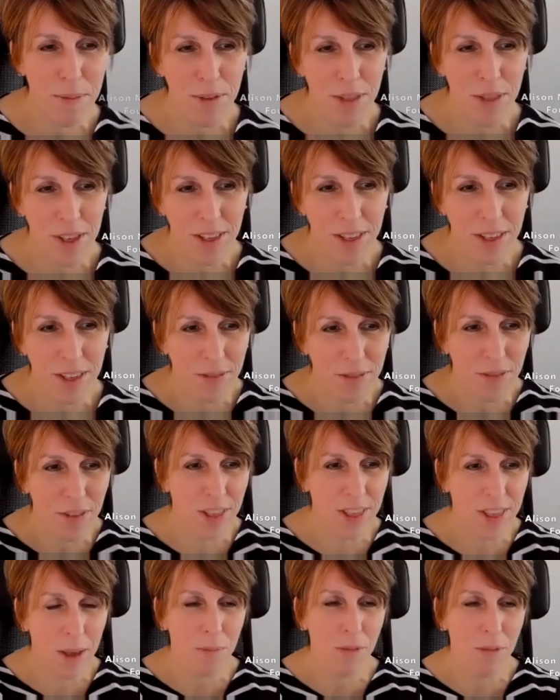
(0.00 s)
with us for
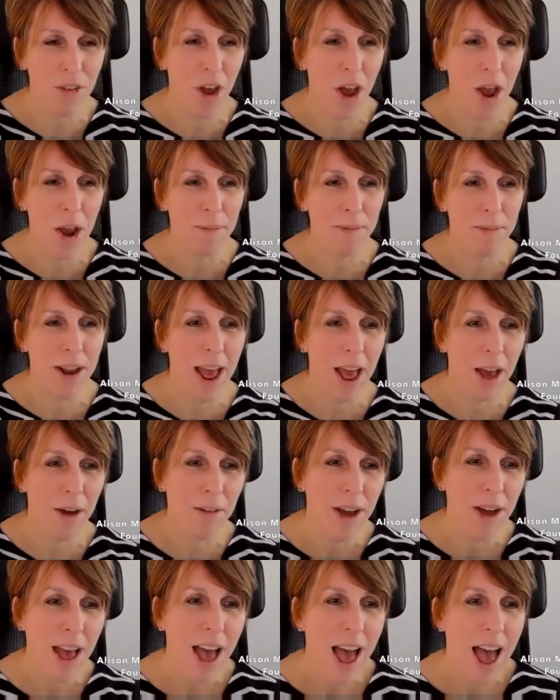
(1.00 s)
some time
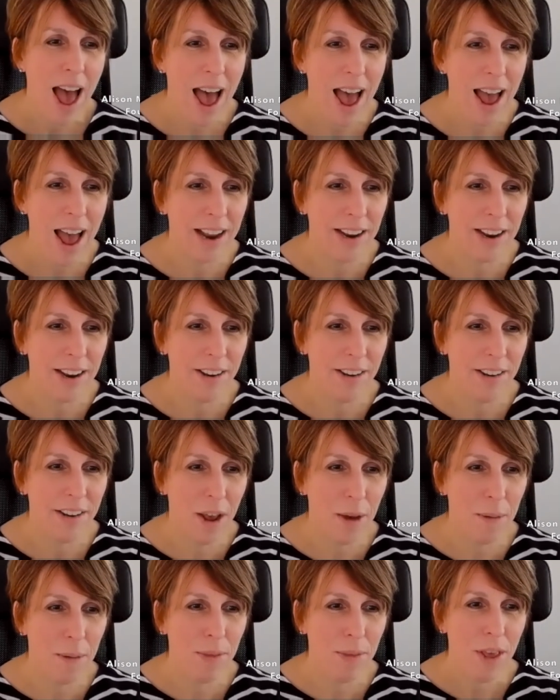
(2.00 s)
now, and
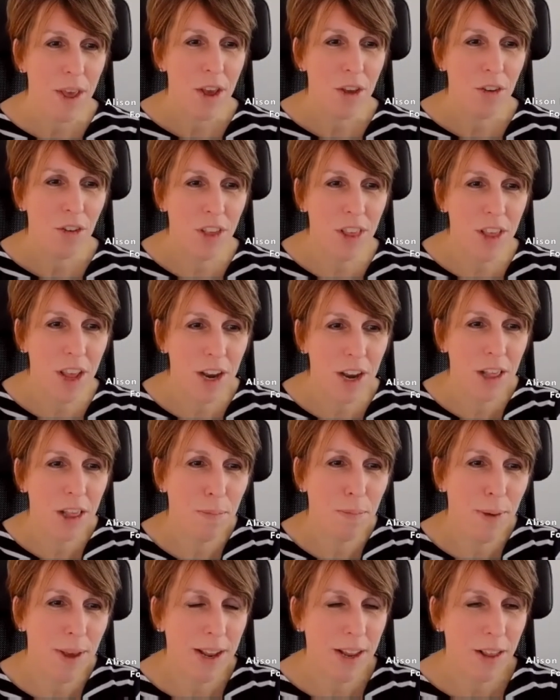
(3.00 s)
she's going to
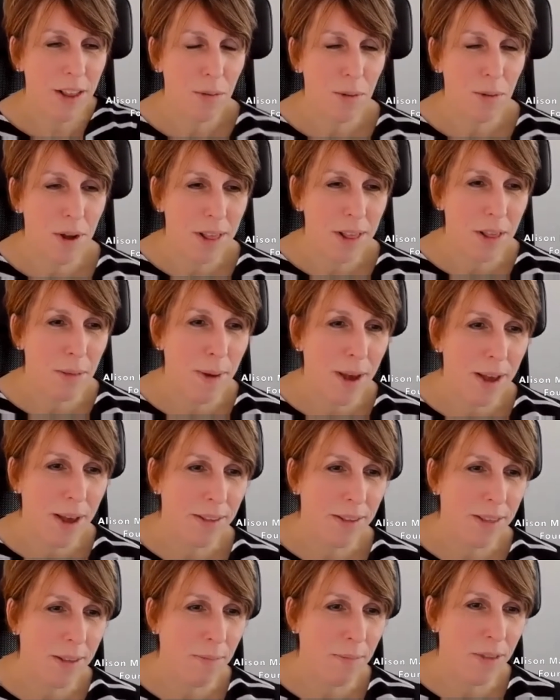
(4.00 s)
speak to us
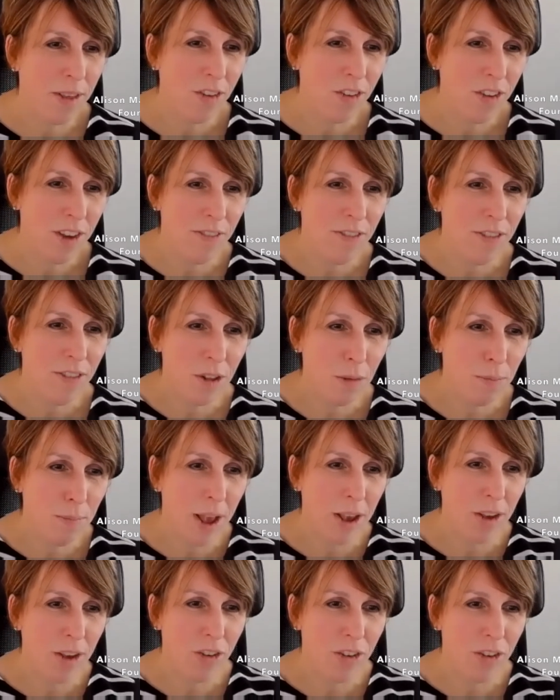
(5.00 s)
about something she feels
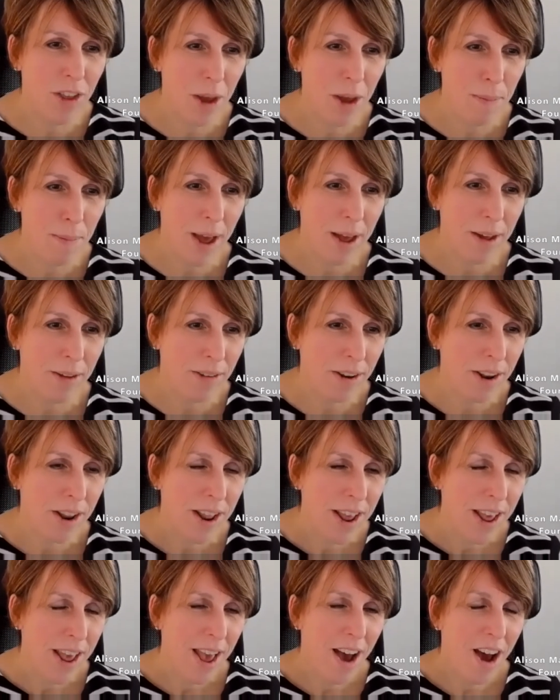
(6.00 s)
passionate about.
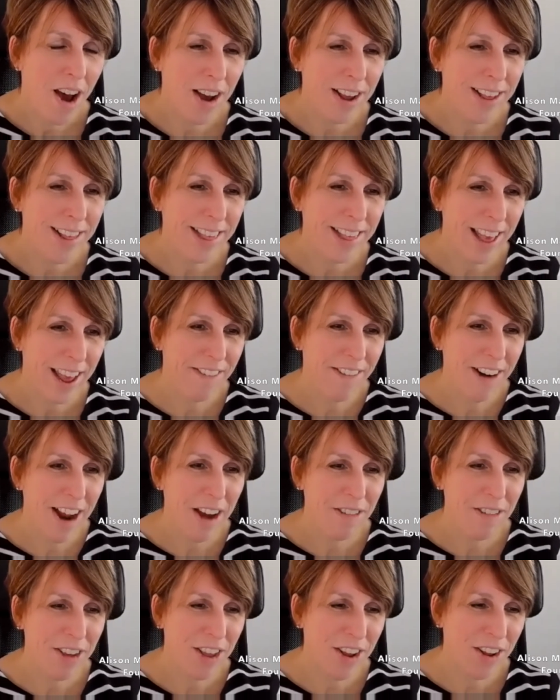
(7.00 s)
Hi, Sarah,
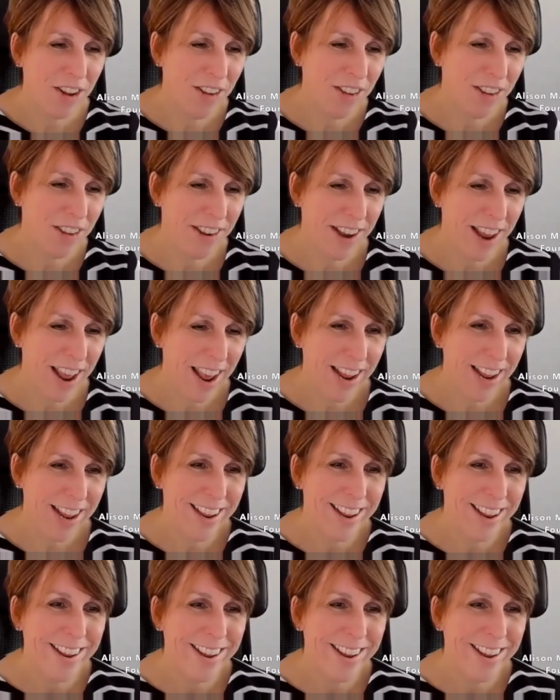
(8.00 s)
how are you today?